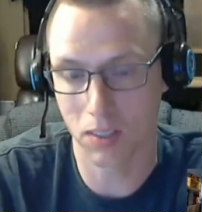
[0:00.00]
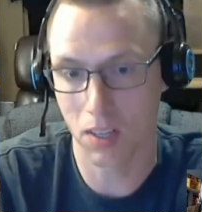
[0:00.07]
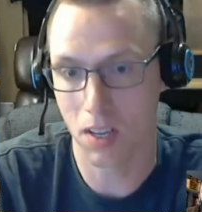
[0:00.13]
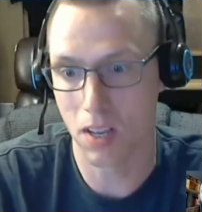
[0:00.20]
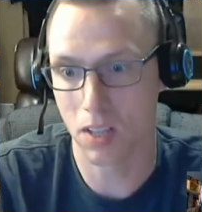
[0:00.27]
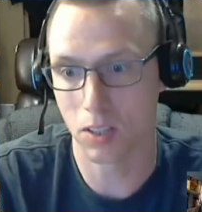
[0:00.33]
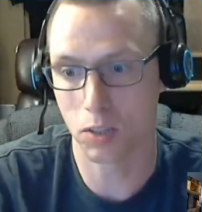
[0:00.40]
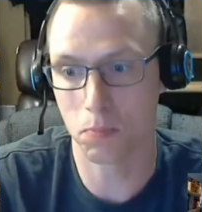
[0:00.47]

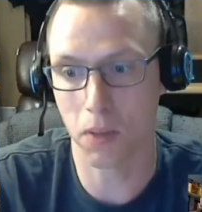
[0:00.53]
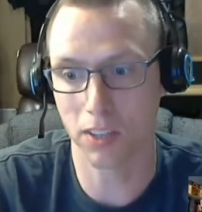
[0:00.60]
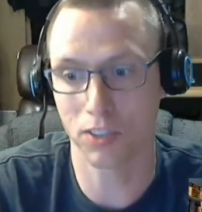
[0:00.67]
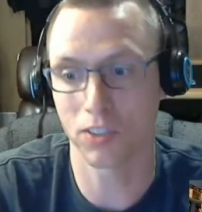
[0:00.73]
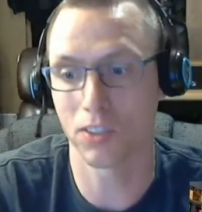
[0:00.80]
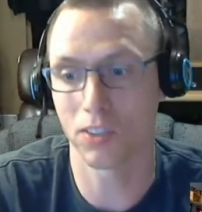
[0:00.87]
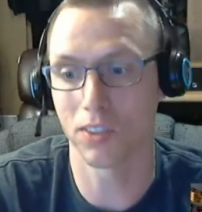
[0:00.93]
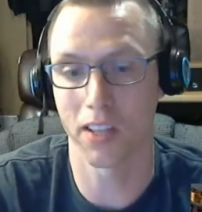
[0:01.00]

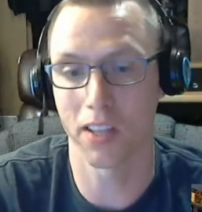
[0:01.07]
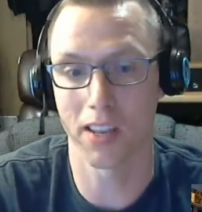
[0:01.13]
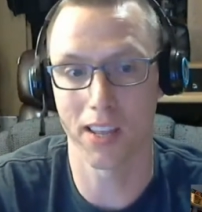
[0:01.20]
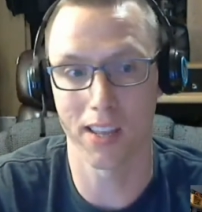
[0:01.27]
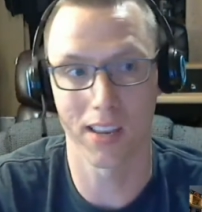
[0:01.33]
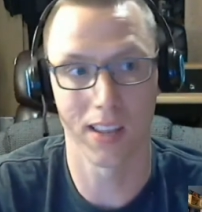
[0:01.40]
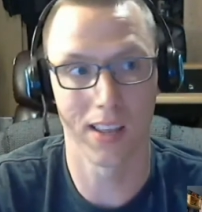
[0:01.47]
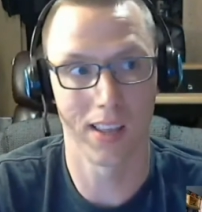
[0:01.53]
special and it
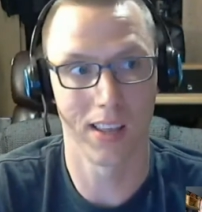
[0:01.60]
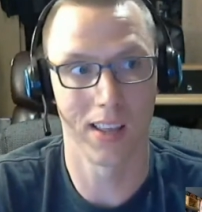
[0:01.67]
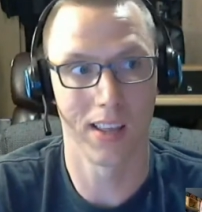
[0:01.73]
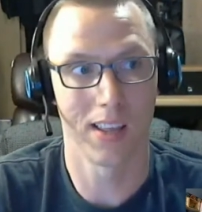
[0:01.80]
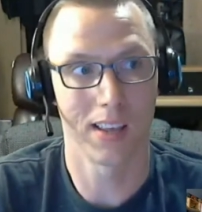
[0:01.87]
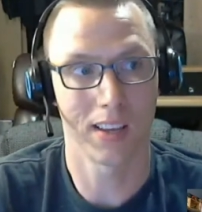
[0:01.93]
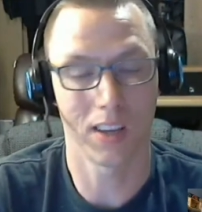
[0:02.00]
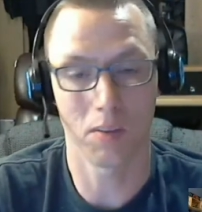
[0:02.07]

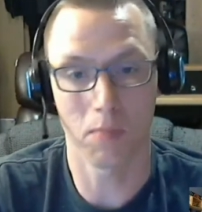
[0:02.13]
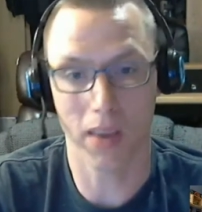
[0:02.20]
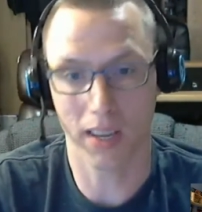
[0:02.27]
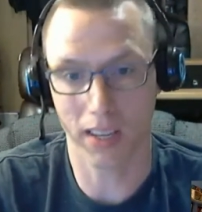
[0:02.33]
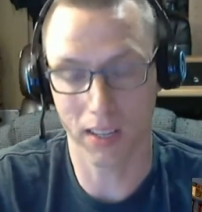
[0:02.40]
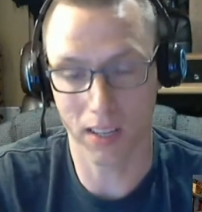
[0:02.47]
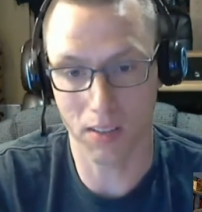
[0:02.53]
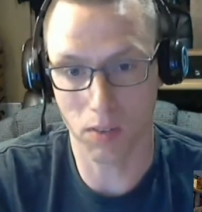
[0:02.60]
could make
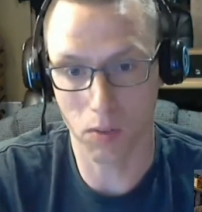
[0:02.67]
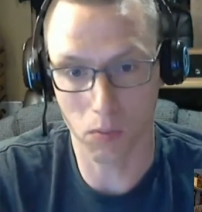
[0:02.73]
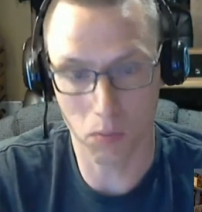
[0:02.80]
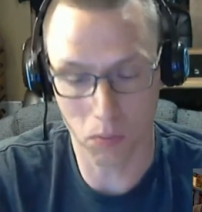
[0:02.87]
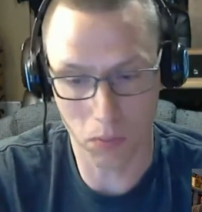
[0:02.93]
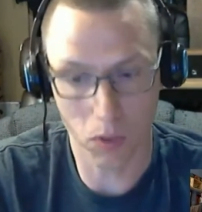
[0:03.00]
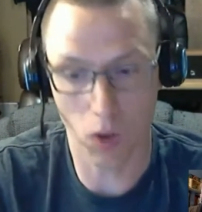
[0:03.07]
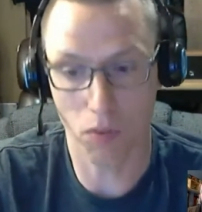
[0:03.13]
it even
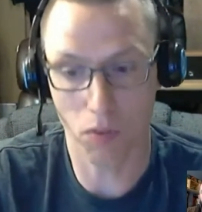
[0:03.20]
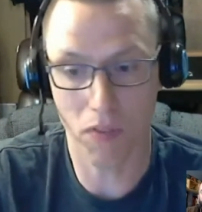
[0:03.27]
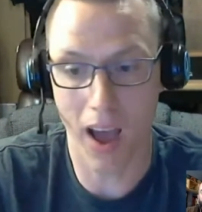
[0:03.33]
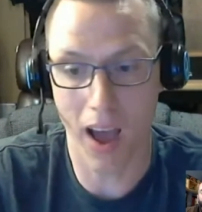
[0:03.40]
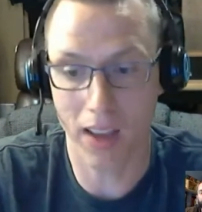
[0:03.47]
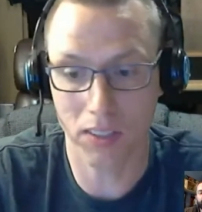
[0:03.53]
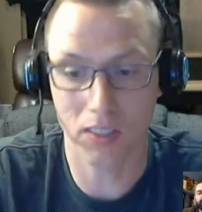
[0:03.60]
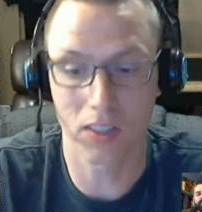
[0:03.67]
go
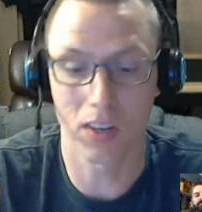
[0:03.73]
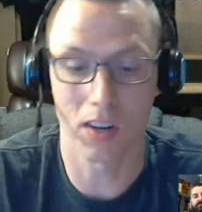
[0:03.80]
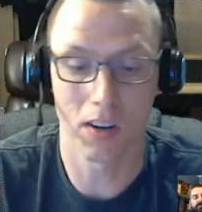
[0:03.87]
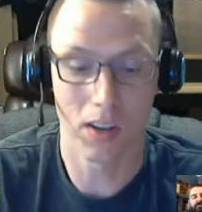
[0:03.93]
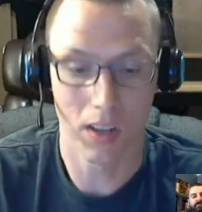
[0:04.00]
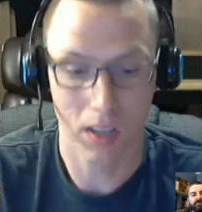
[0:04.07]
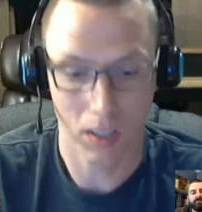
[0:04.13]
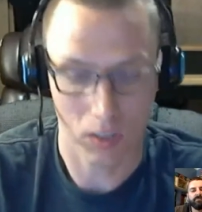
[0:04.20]
faster?
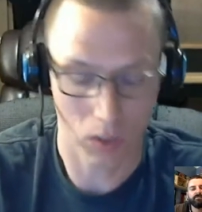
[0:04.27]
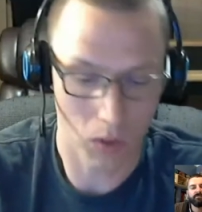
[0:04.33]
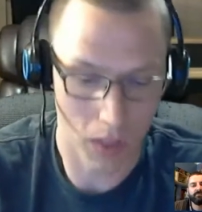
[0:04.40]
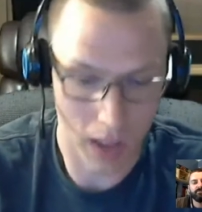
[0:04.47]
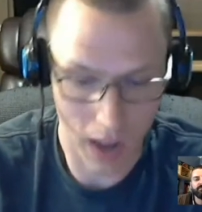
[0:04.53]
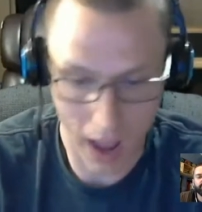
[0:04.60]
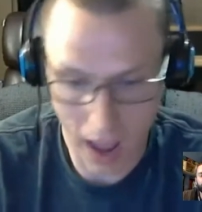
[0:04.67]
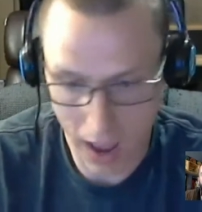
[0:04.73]
So then I had